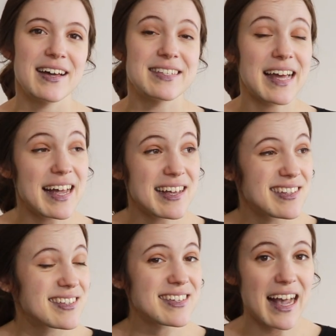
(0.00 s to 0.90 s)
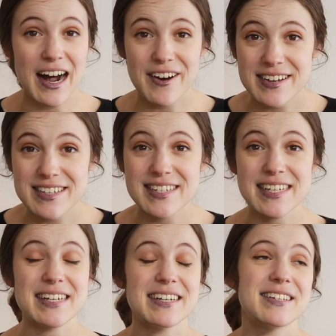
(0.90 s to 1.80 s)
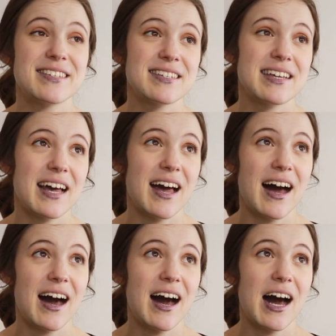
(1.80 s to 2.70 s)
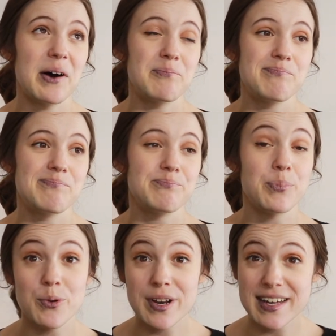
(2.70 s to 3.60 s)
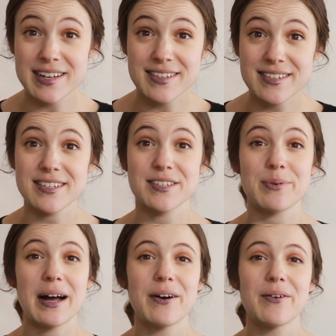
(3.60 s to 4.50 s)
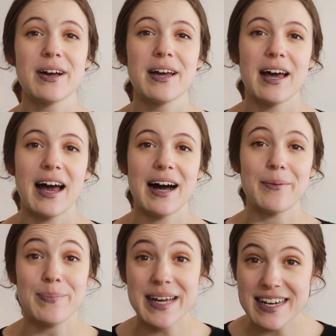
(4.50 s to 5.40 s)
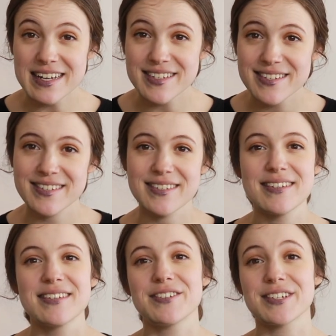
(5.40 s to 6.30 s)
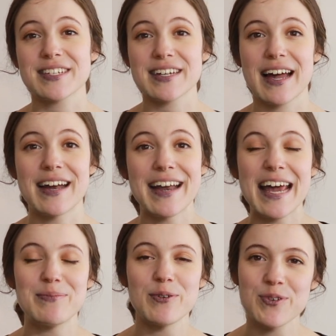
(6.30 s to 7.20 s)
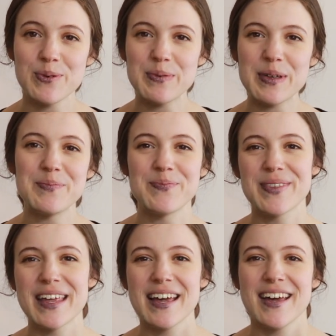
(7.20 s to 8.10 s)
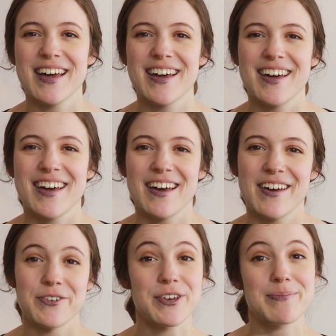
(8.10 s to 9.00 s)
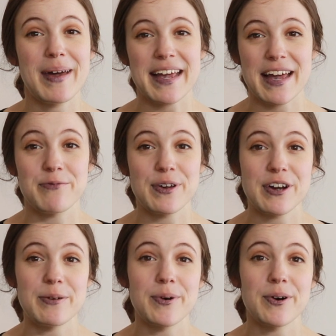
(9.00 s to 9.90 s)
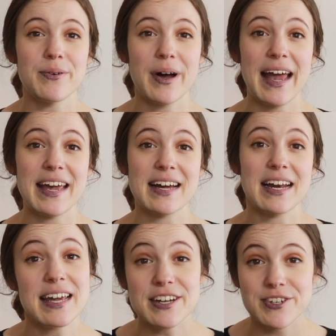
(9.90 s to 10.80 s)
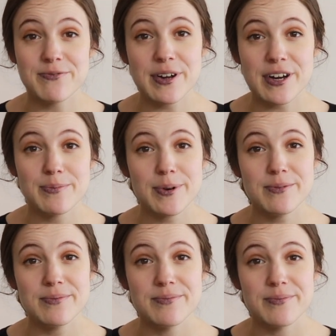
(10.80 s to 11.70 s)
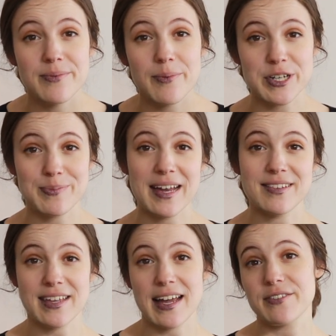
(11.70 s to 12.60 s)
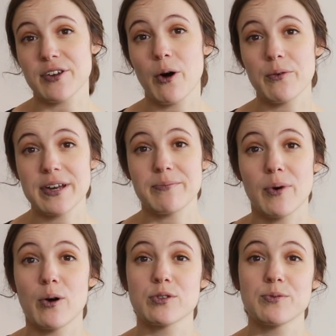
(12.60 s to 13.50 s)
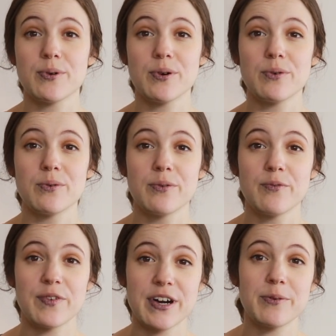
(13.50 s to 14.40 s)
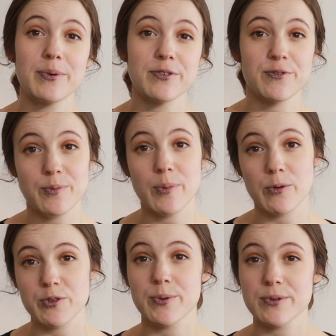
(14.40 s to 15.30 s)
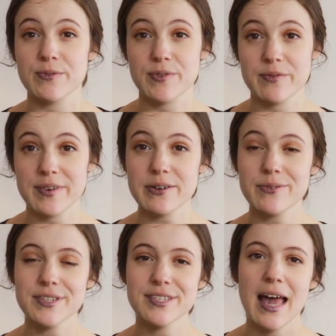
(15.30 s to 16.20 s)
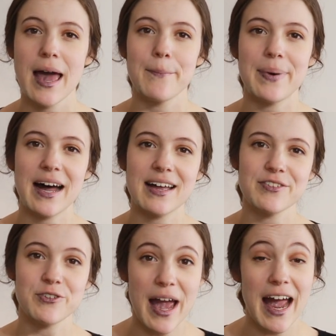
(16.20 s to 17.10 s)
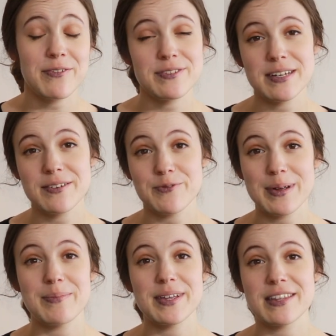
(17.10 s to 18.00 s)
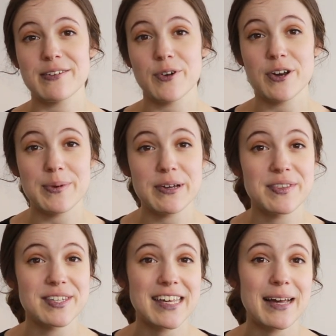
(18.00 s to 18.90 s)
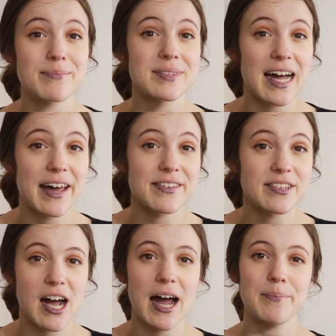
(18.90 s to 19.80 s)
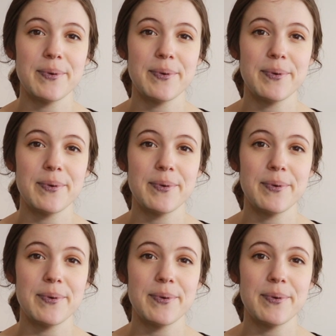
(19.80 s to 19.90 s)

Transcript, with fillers: dates, currencies, uh, booleans as well, uh, um, pick lists, just to kind of name a few of them. You can make a variable a collection variable which means that it's holding multiple variables for multiple different records, but you have to remember that they've got to be of the same data type.